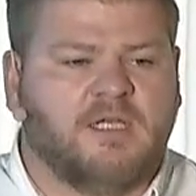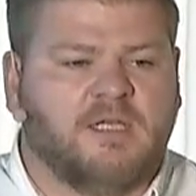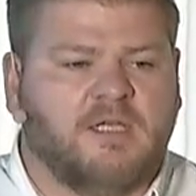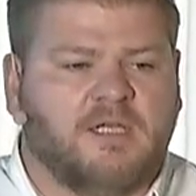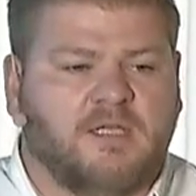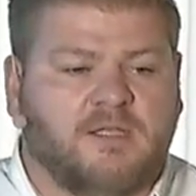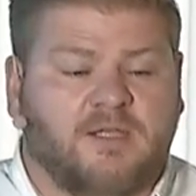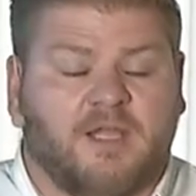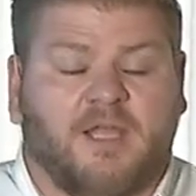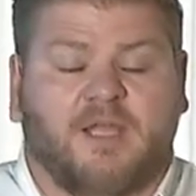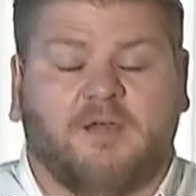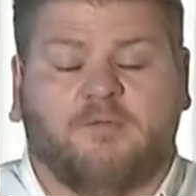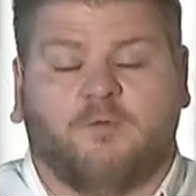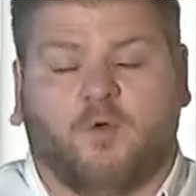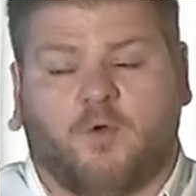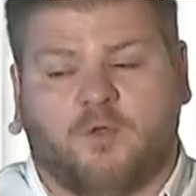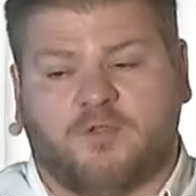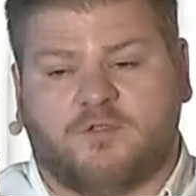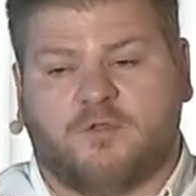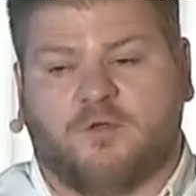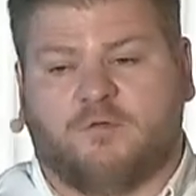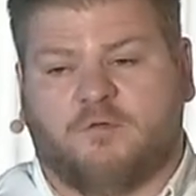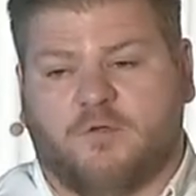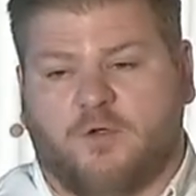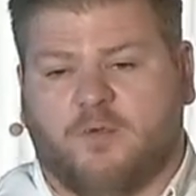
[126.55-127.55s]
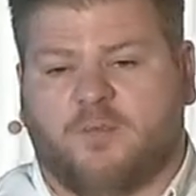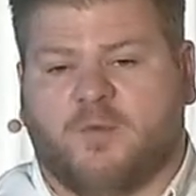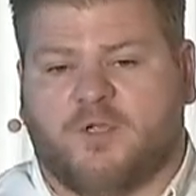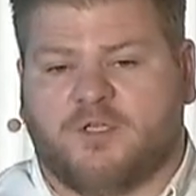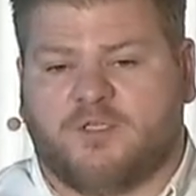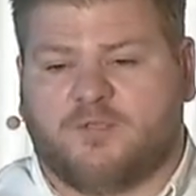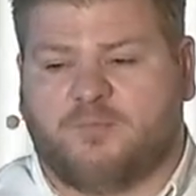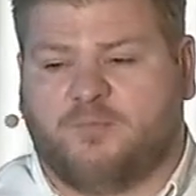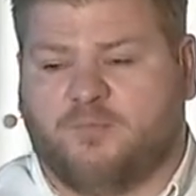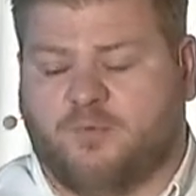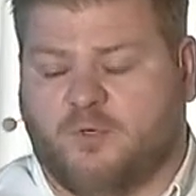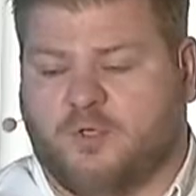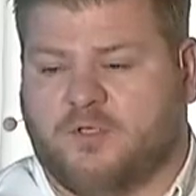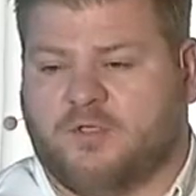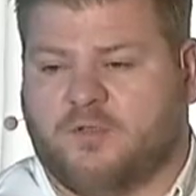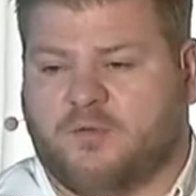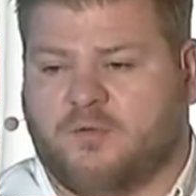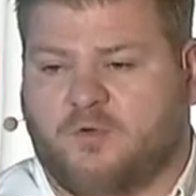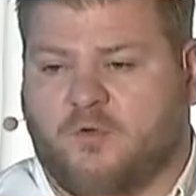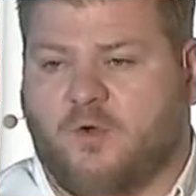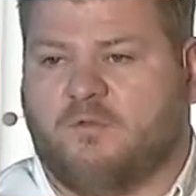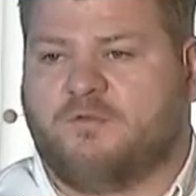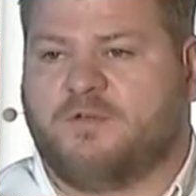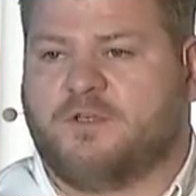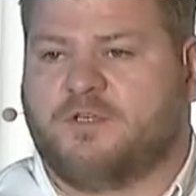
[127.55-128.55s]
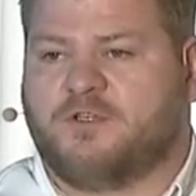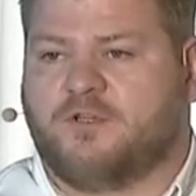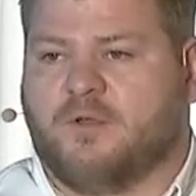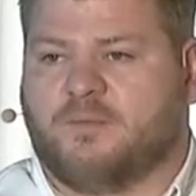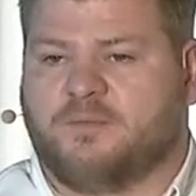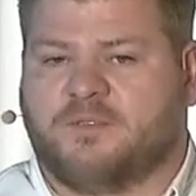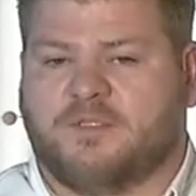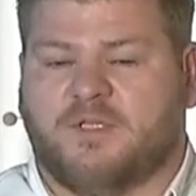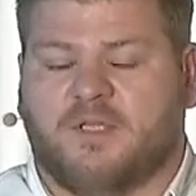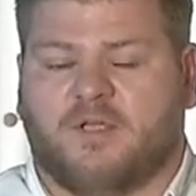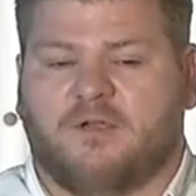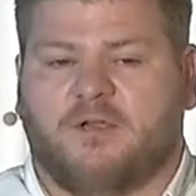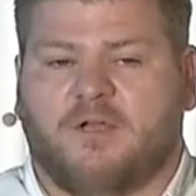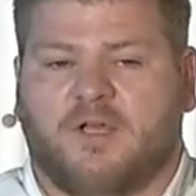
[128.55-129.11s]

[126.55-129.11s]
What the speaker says: They have also very much put coffee shops there.